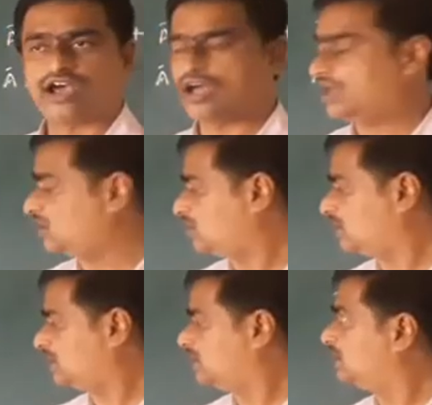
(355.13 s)

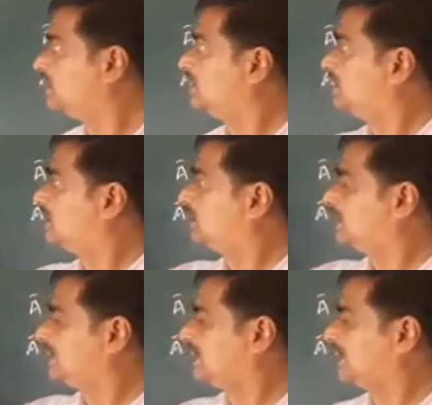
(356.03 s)
Along
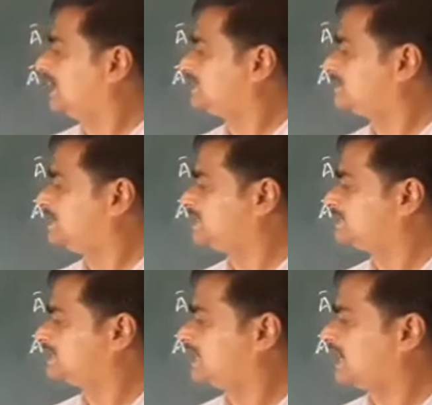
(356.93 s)
x means
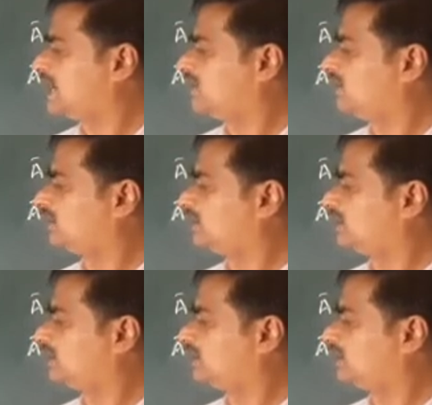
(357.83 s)
along